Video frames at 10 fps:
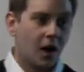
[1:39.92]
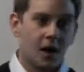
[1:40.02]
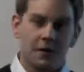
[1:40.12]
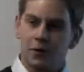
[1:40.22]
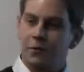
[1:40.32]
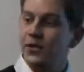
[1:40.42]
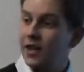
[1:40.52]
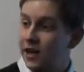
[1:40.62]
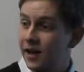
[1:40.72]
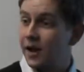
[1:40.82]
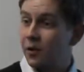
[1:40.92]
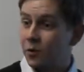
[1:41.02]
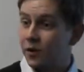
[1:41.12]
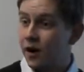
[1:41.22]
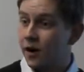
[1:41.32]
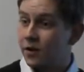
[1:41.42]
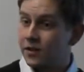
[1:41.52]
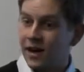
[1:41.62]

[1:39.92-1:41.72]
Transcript: I look particularly at Northern Ireland,